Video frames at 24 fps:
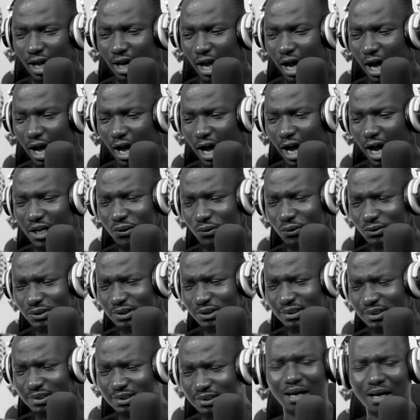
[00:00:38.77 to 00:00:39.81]
Are you
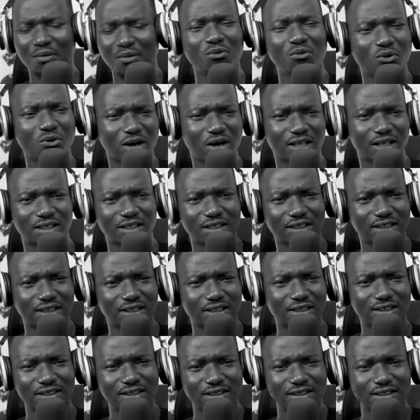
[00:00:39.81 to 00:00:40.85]
someone
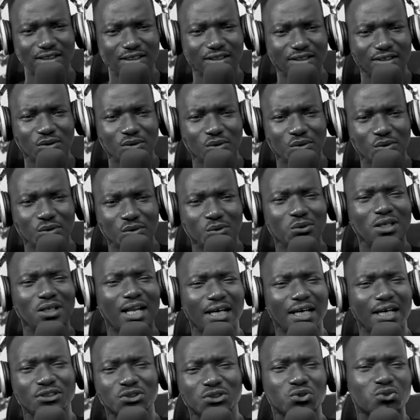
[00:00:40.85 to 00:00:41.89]
who
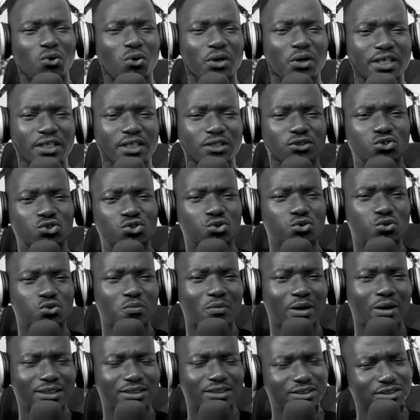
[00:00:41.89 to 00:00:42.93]
likes talking too
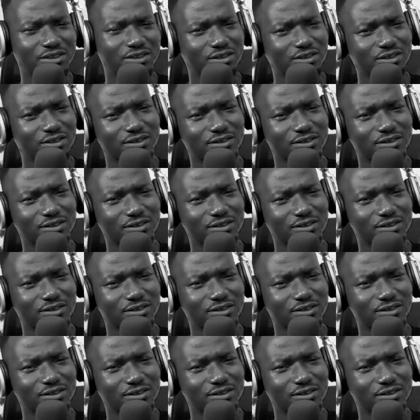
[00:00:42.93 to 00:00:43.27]
much?